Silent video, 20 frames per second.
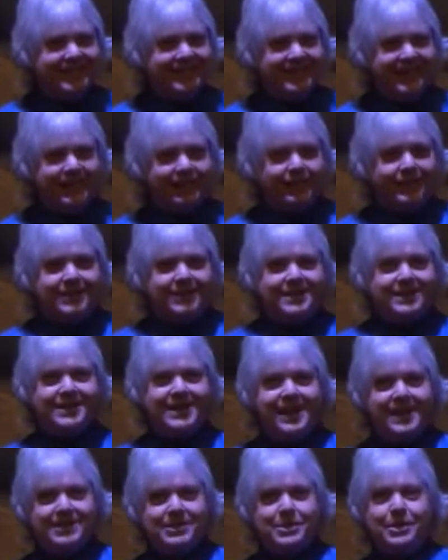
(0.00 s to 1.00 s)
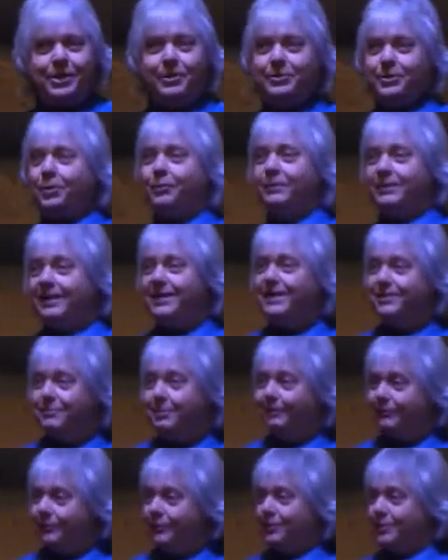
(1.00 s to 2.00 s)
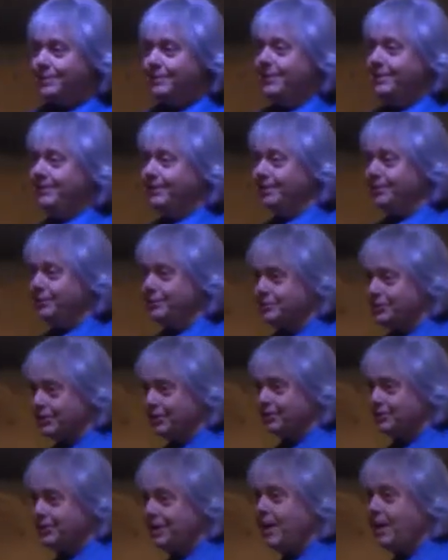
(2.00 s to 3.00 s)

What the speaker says: I've heard it said, don't leave before the miracle shows